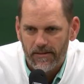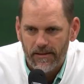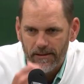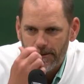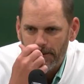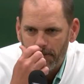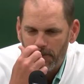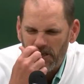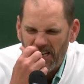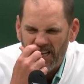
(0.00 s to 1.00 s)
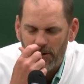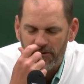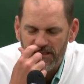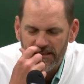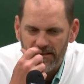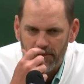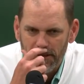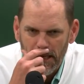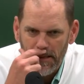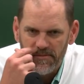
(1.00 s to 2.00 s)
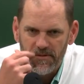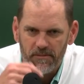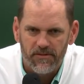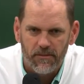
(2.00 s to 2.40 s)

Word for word: Uh, the energy sometimes from